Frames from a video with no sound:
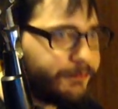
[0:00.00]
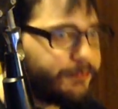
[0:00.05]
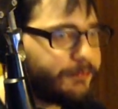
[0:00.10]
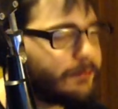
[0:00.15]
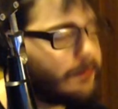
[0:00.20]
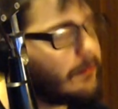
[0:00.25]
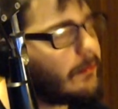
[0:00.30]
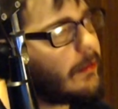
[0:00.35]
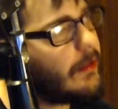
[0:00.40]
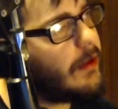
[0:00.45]

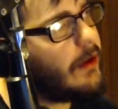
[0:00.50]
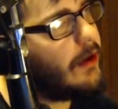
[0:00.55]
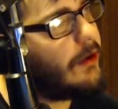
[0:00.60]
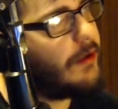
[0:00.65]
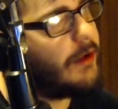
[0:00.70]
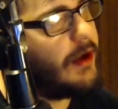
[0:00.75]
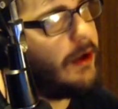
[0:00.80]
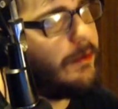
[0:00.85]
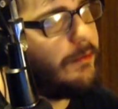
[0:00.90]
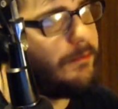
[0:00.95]
Oh
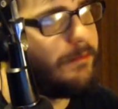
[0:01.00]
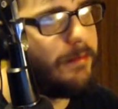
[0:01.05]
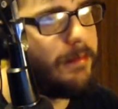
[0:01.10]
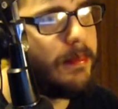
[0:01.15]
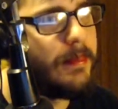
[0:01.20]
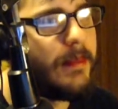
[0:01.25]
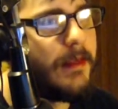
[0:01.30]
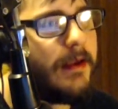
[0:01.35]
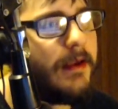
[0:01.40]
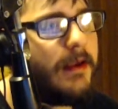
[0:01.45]
no.
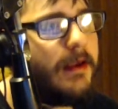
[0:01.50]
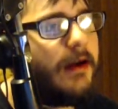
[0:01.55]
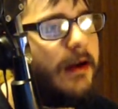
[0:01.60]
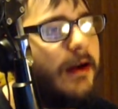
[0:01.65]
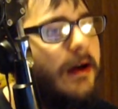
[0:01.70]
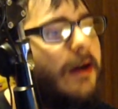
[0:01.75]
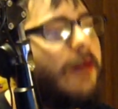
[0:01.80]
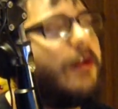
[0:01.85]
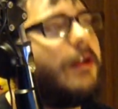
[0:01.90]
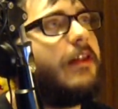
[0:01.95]
Oh
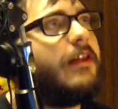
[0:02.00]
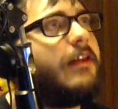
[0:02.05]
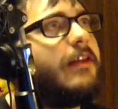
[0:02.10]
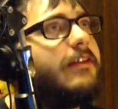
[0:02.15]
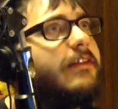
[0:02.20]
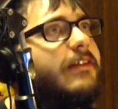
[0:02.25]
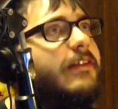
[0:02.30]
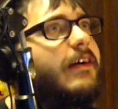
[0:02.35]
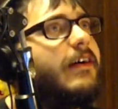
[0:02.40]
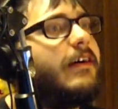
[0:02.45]
no, oh, this is,
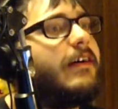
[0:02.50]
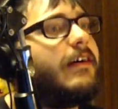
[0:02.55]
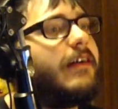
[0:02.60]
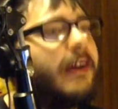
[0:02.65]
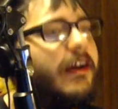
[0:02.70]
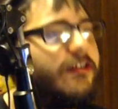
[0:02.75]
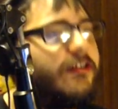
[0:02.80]
oh gosh.